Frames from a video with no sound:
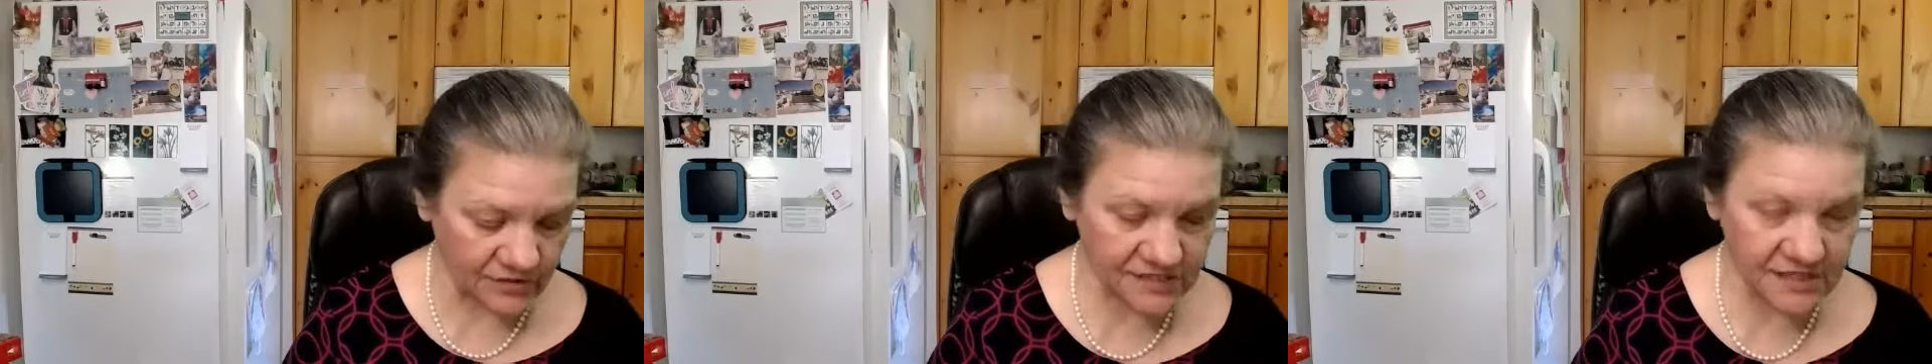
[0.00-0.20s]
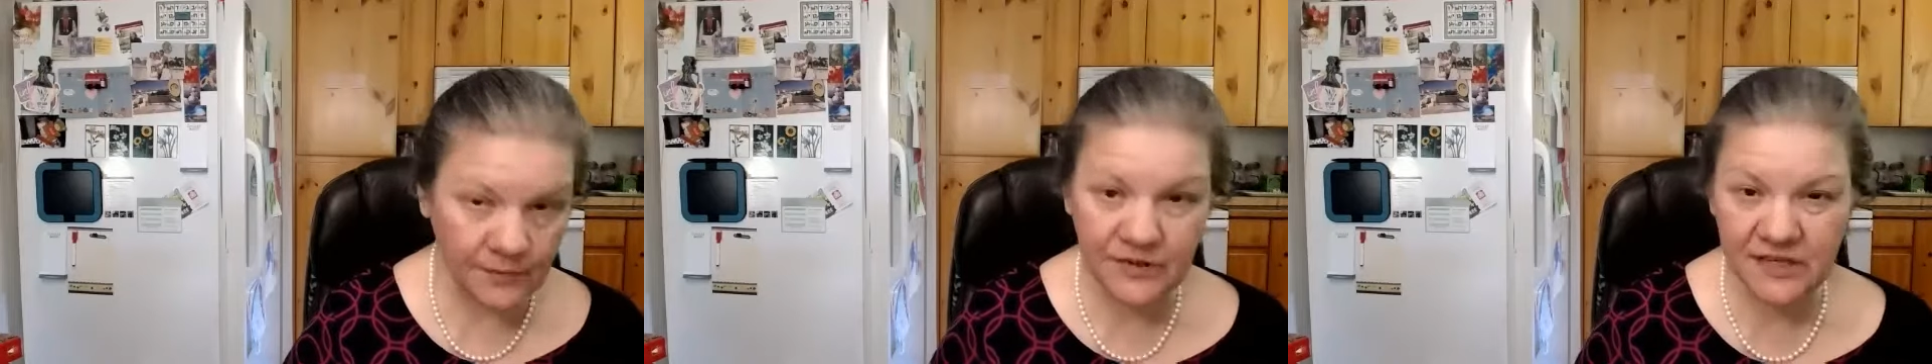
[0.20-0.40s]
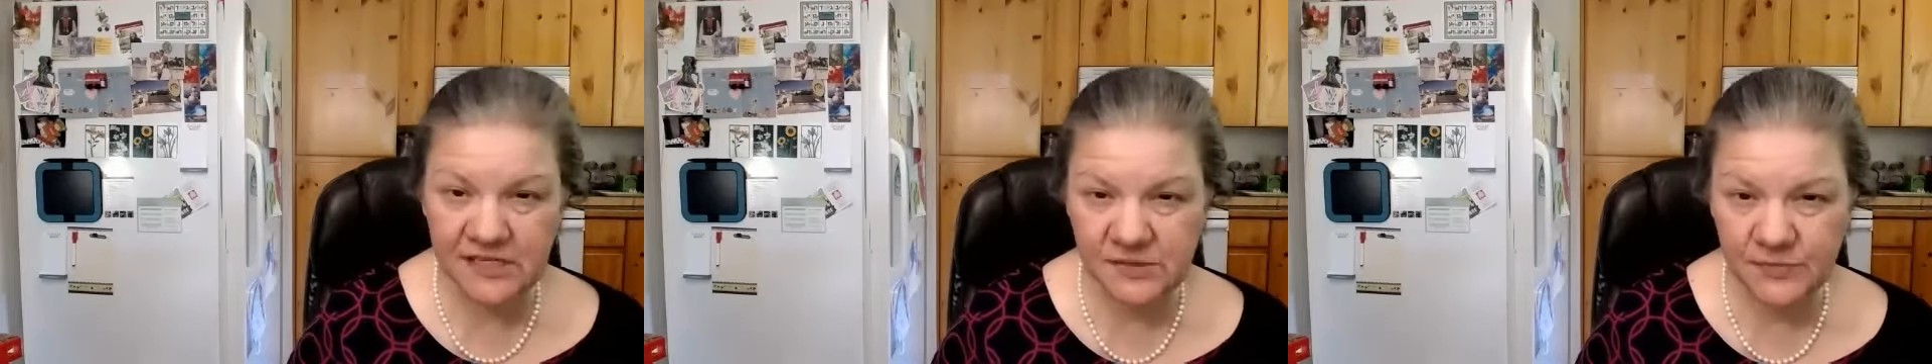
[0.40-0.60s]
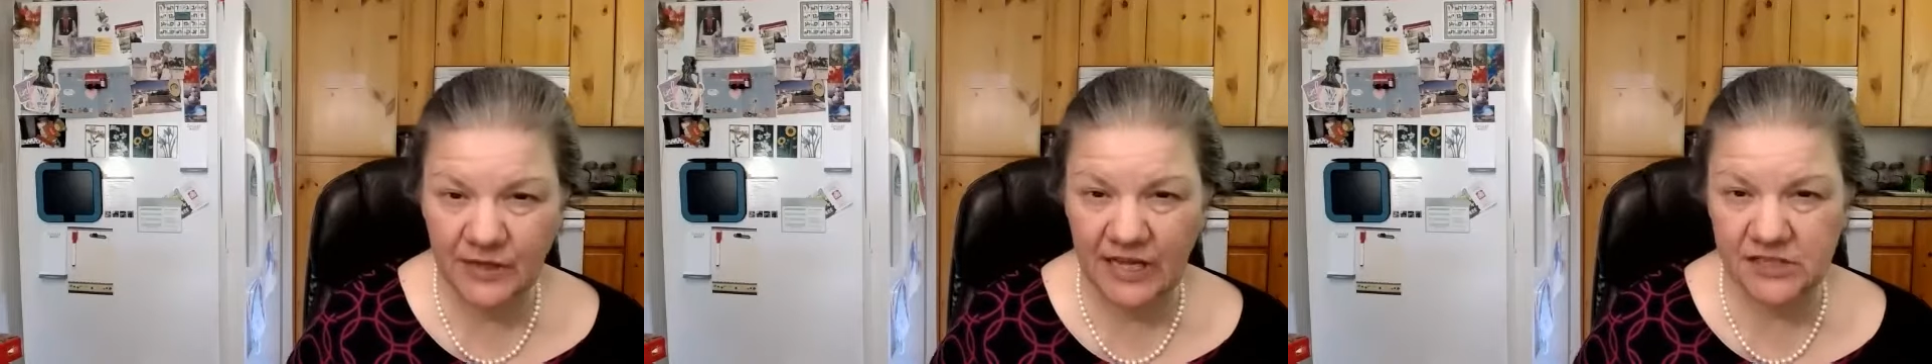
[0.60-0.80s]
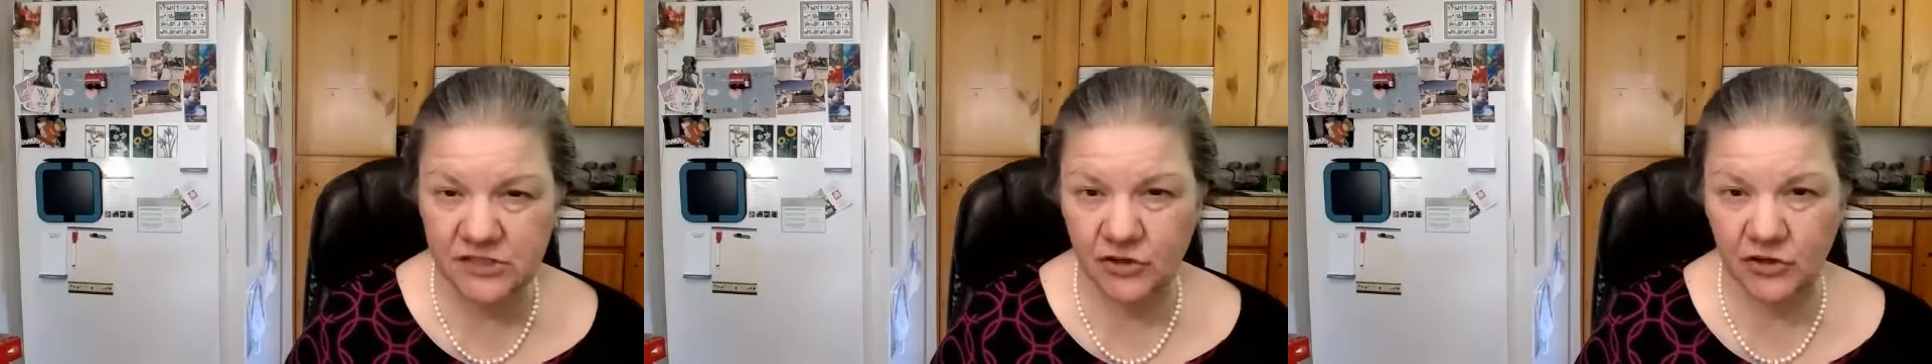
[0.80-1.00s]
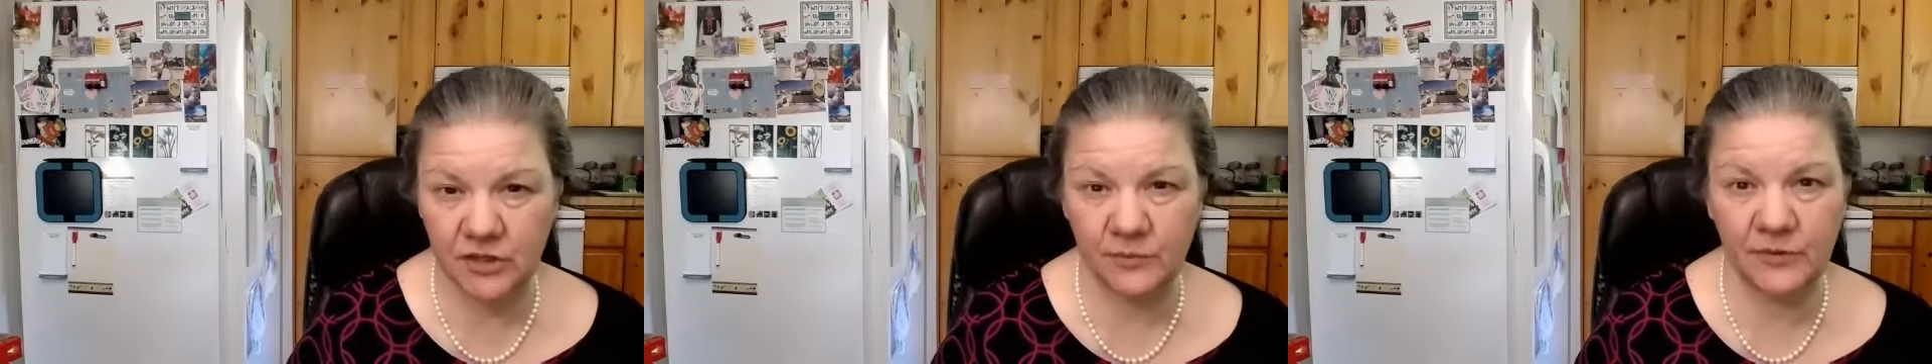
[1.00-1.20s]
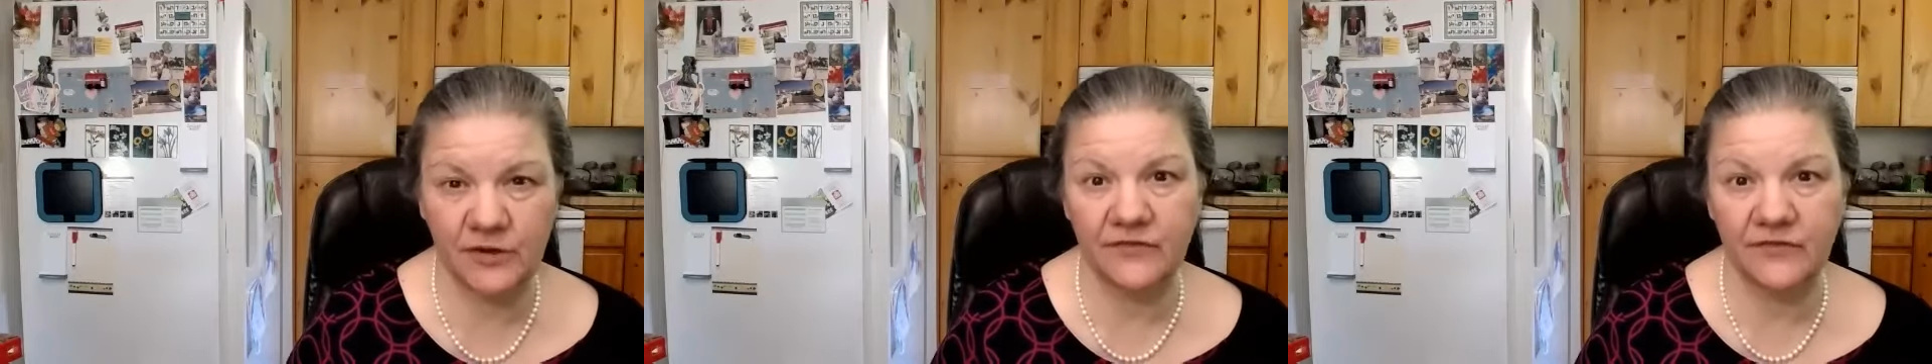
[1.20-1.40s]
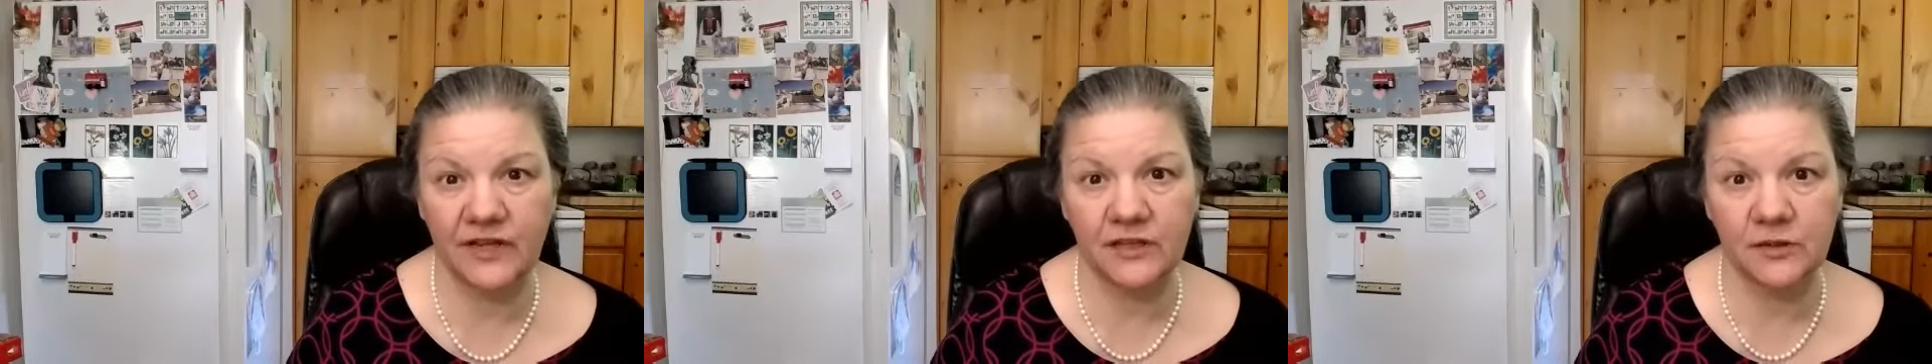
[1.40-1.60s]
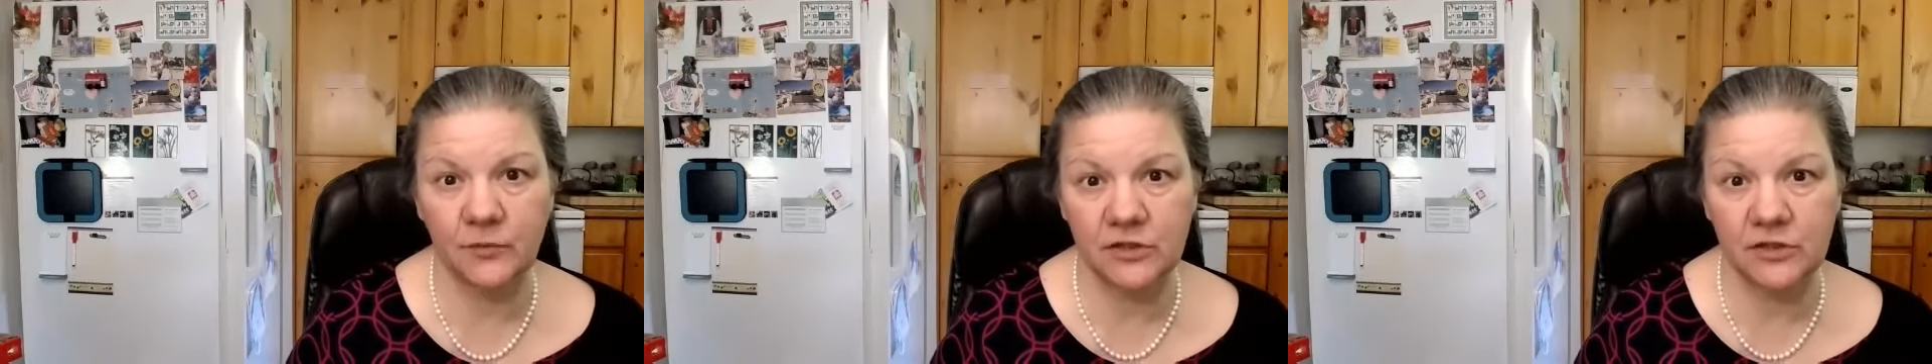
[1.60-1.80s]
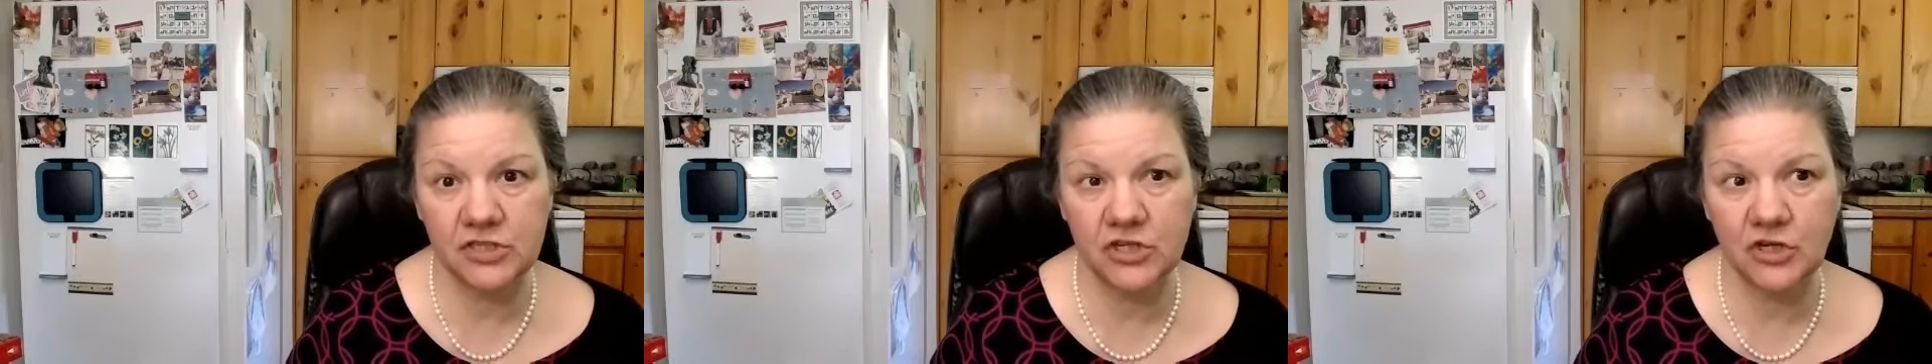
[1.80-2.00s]
Some of these plants are going to be
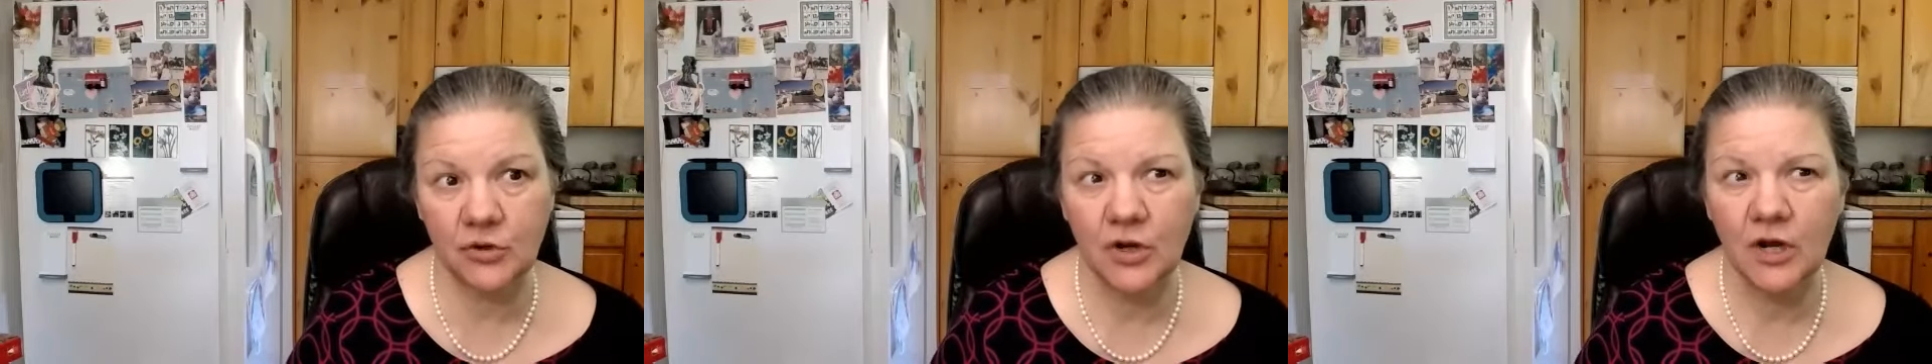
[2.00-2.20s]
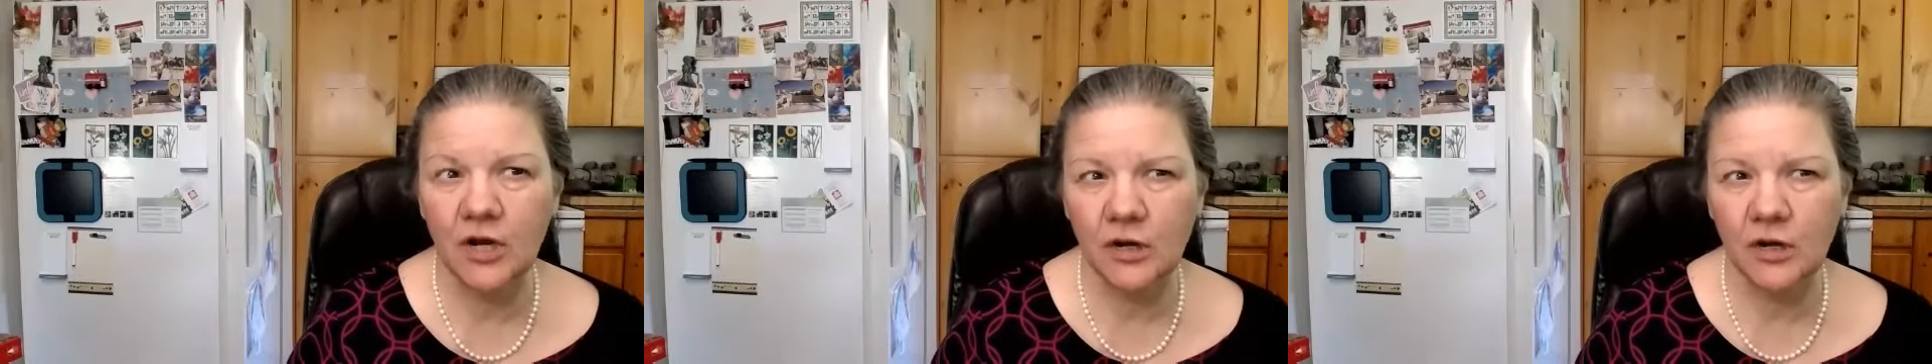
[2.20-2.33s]
available to